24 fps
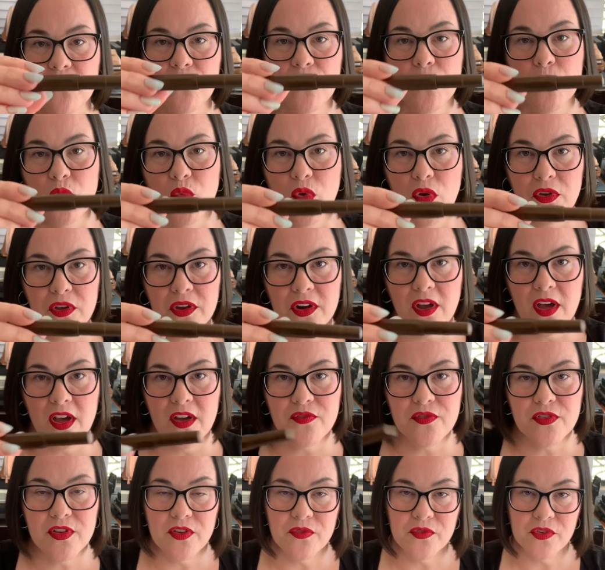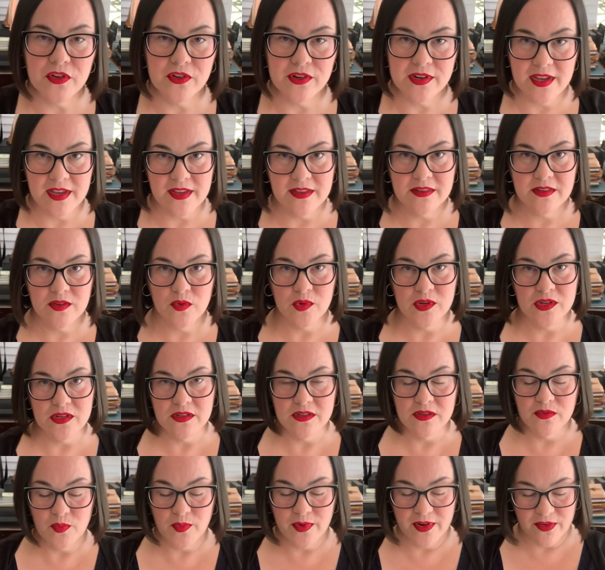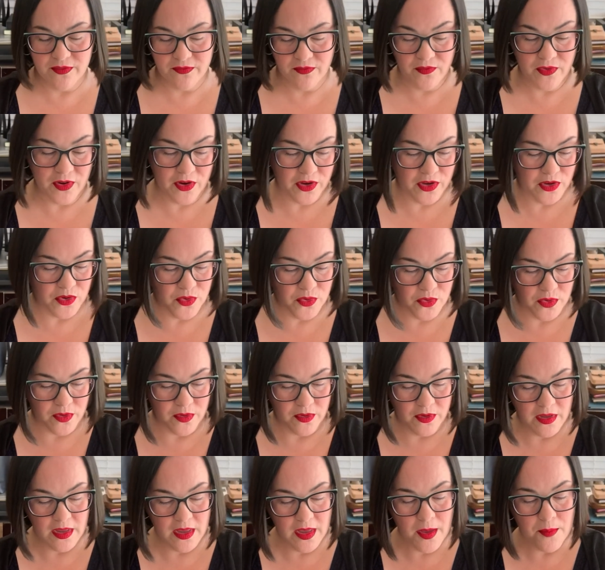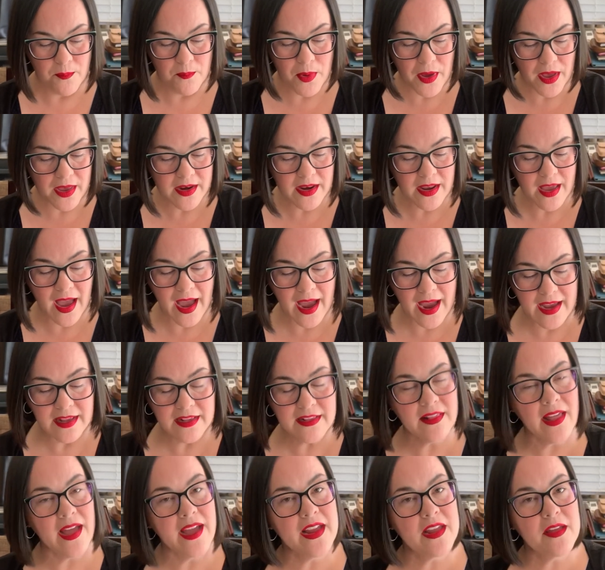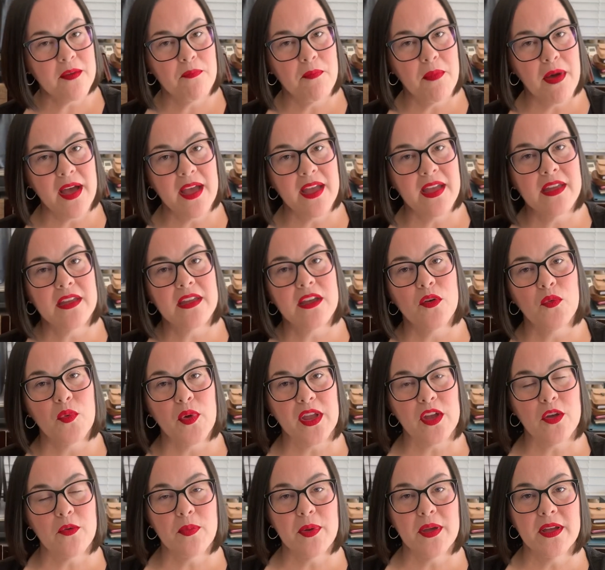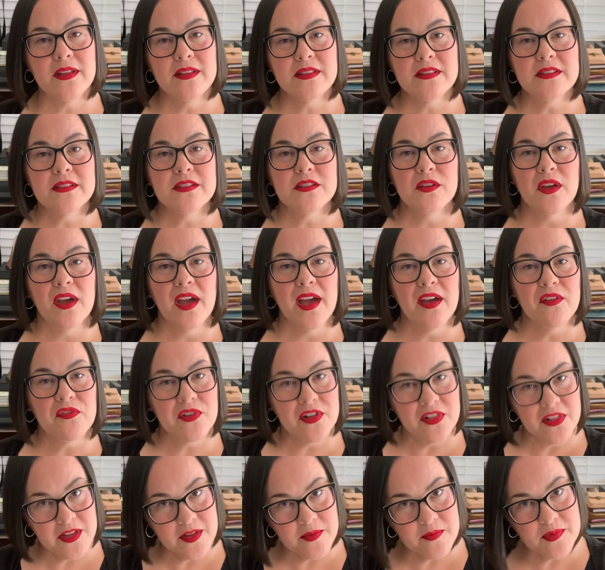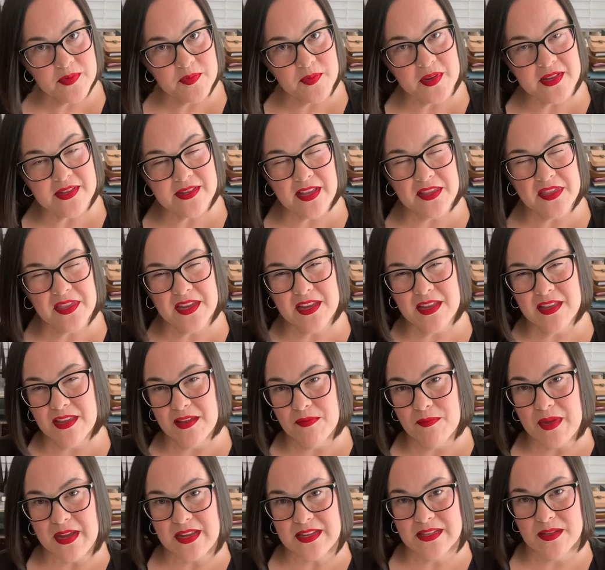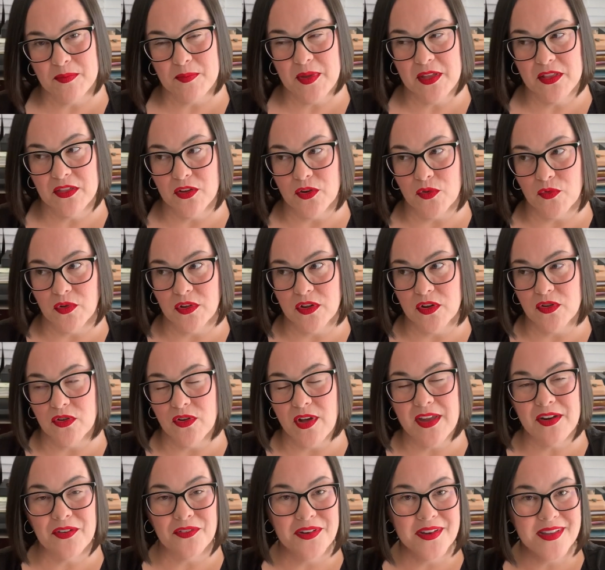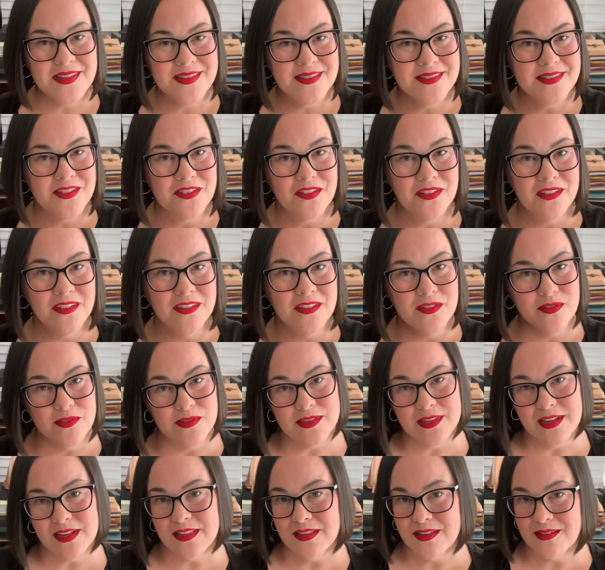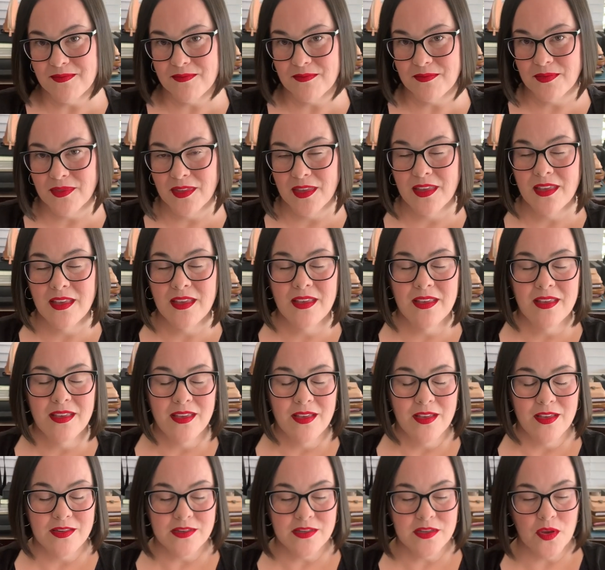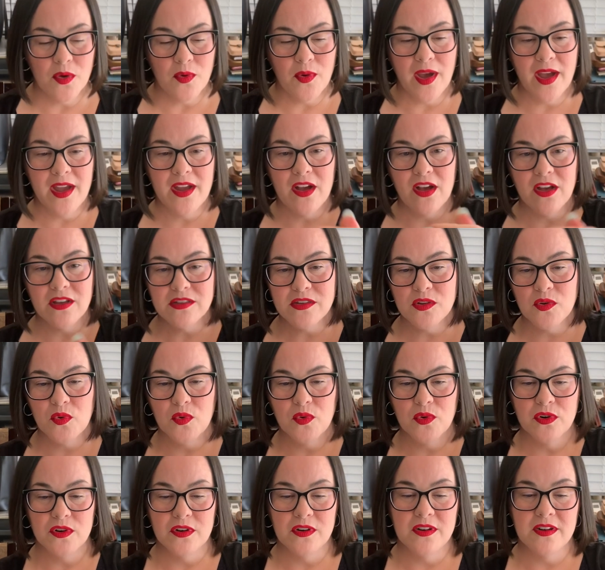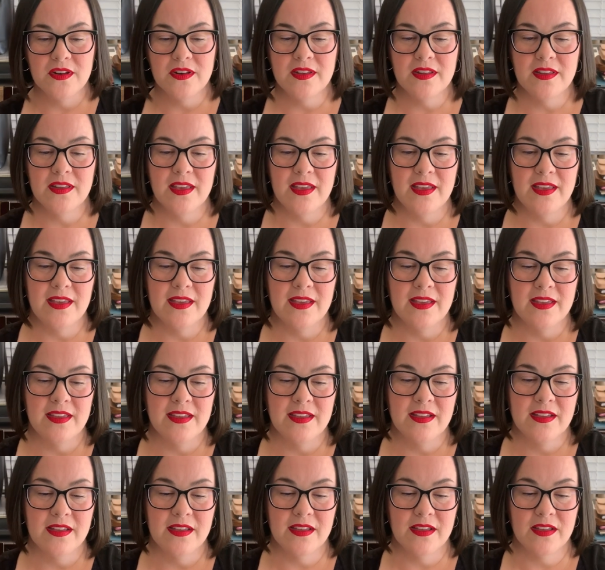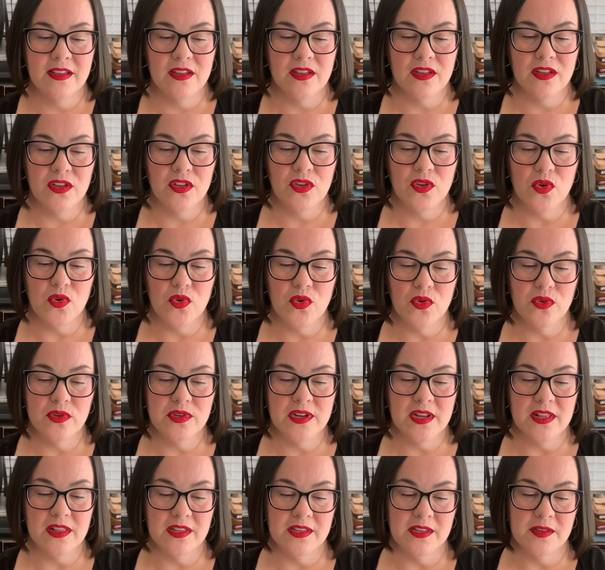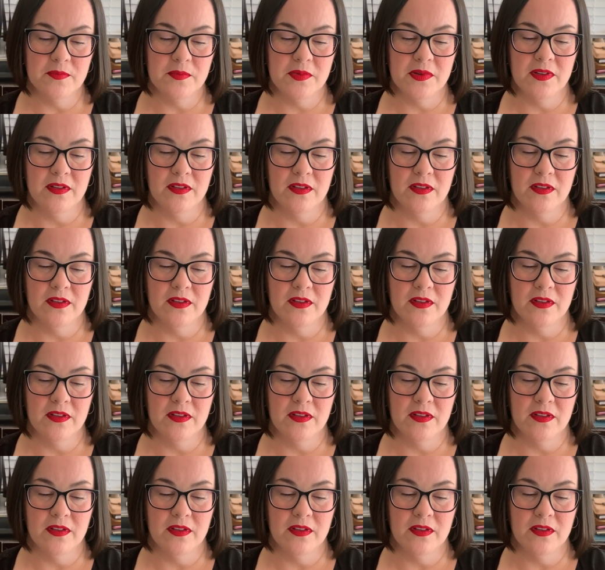from rolling off of your desk, which is very cool. But I like my Kaweco pens to have clips because I think it makes the pen look really cool. I don't necessarily use the clip. So I also ordered a gold clip